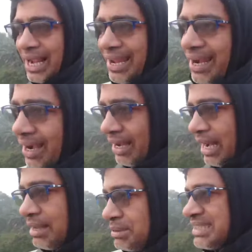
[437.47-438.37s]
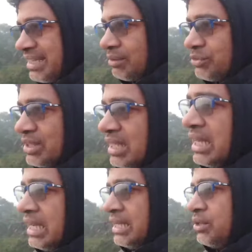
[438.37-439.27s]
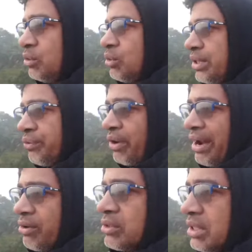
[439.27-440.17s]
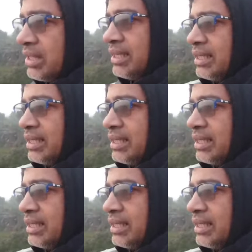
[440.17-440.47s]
I mean subject. You cannot